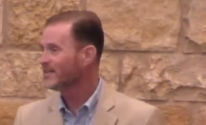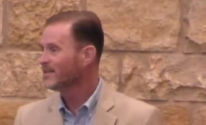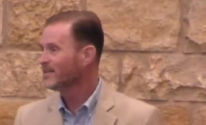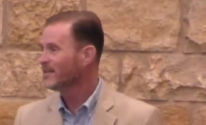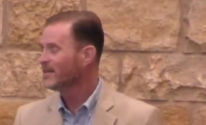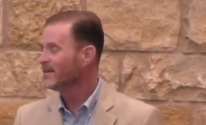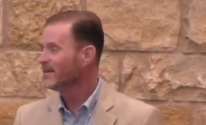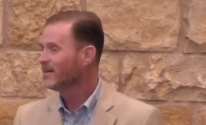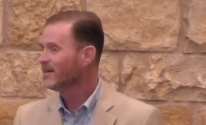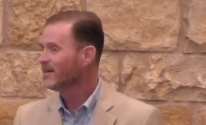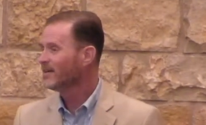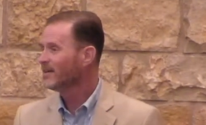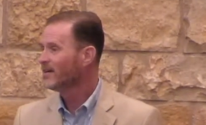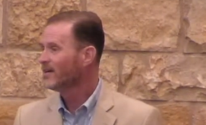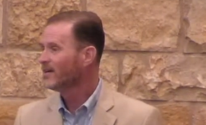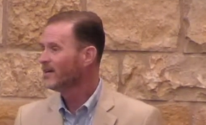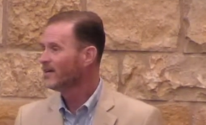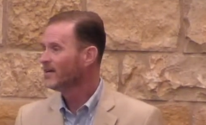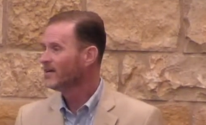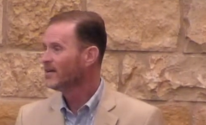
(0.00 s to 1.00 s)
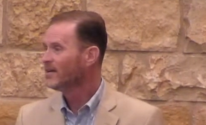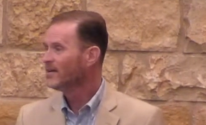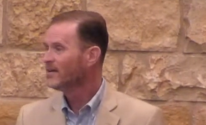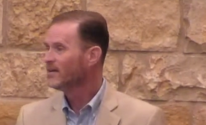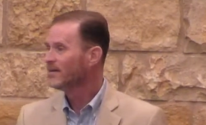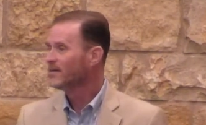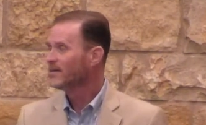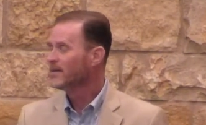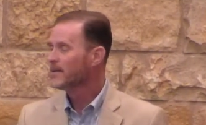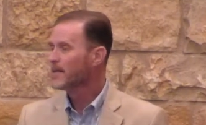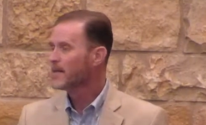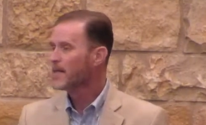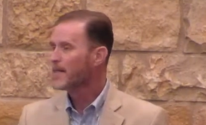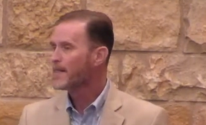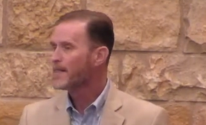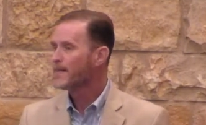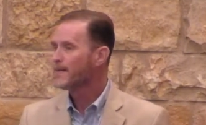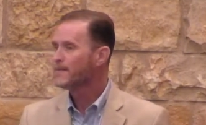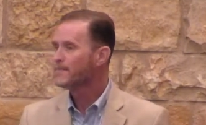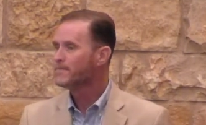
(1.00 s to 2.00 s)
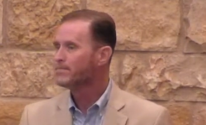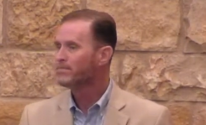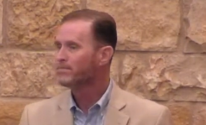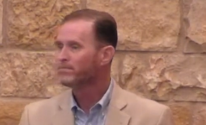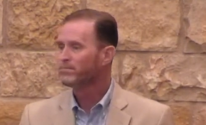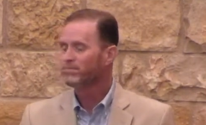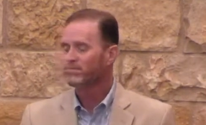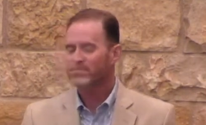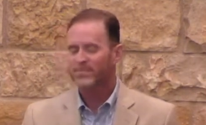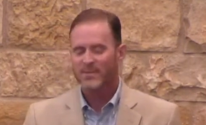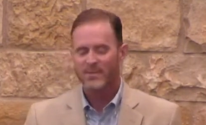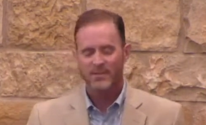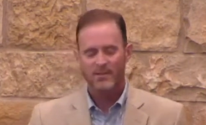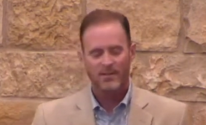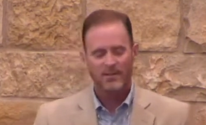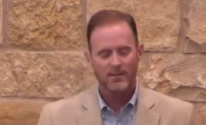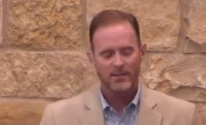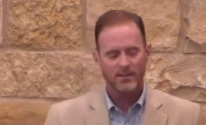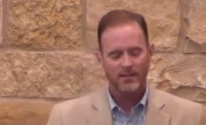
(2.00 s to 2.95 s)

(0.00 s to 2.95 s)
(no one is talking)